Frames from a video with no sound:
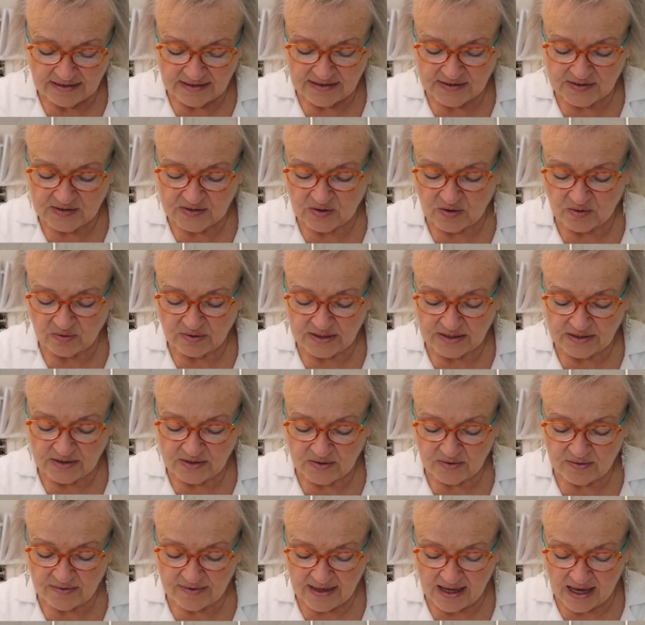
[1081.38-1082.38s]
So to
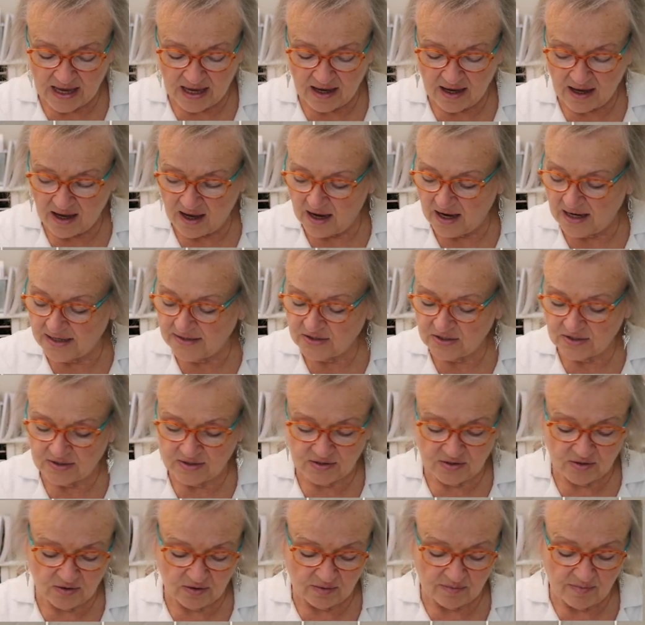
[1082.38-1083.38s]
do that, I
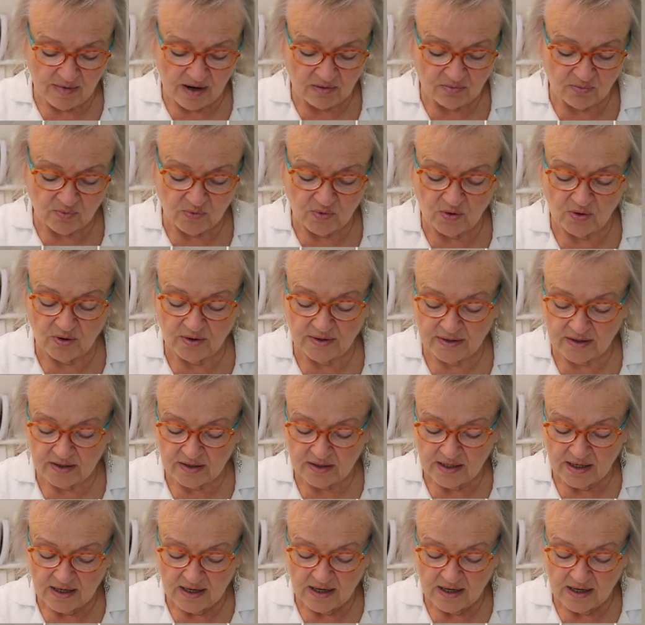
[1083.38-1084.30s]
just took my ruler,